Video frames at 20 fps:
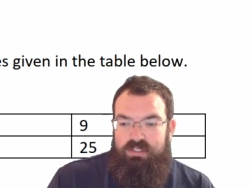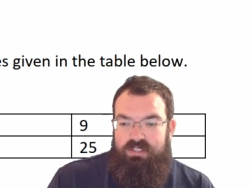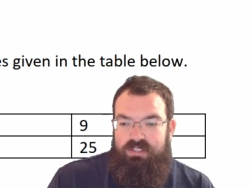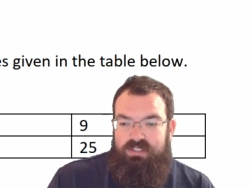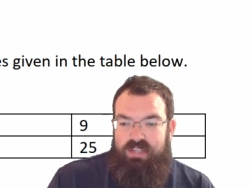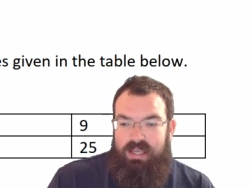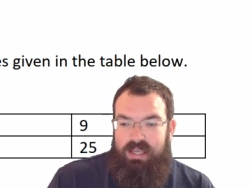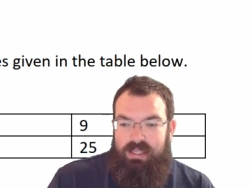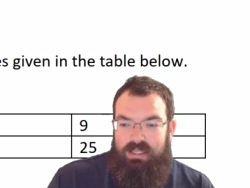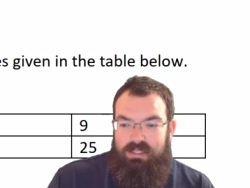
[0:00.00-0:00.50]

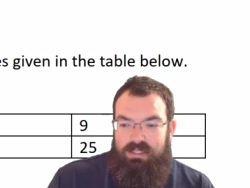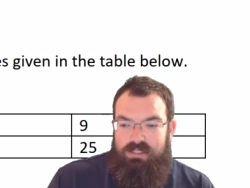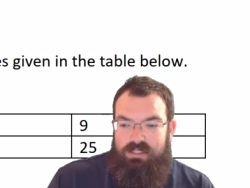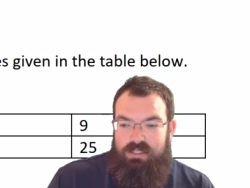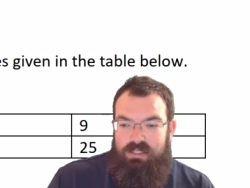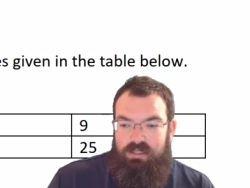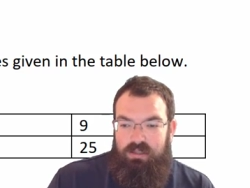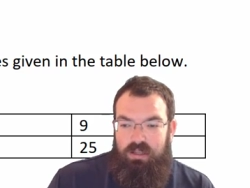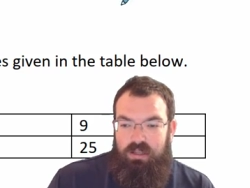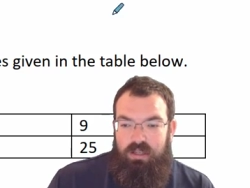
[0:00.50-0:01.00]

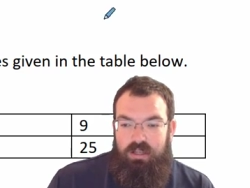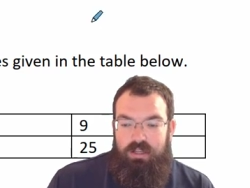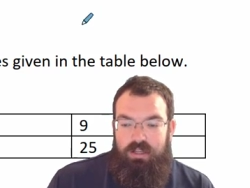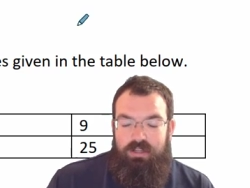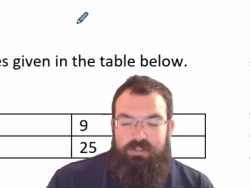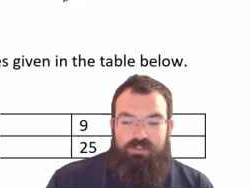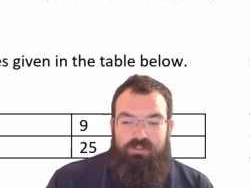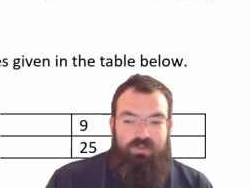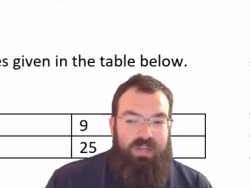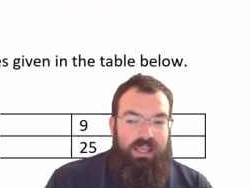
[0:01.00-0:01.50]
second.
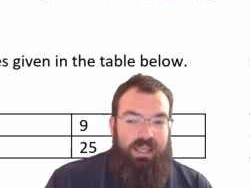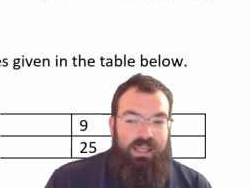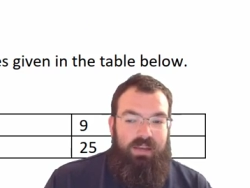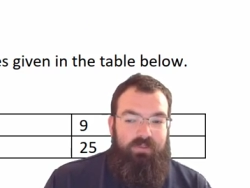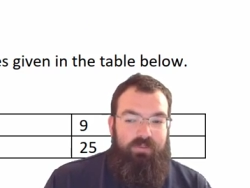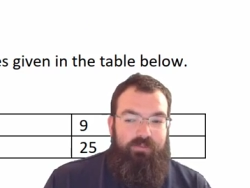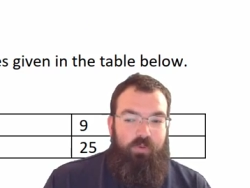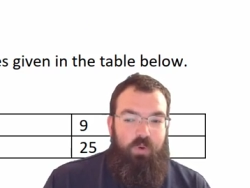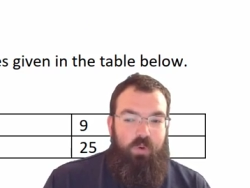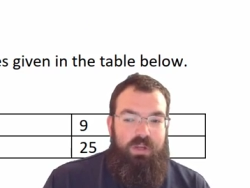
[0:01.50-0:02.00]
So
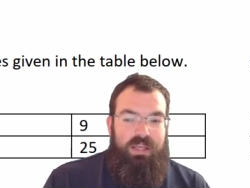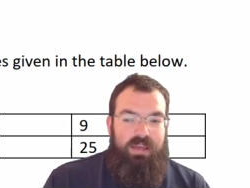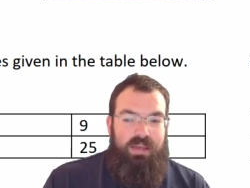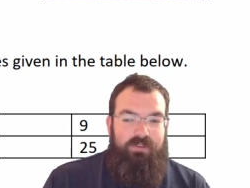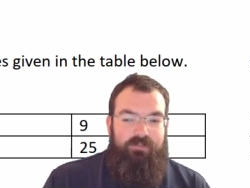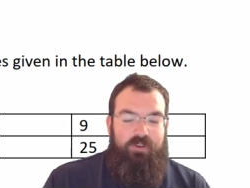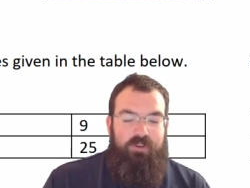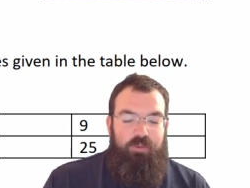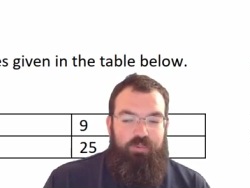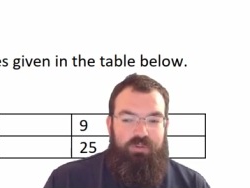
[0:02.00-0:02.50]
negative
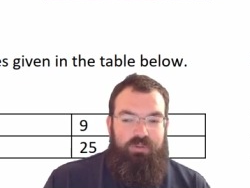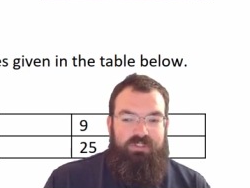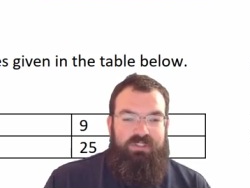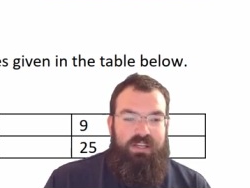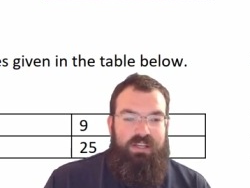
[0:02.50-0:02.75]
48 feet per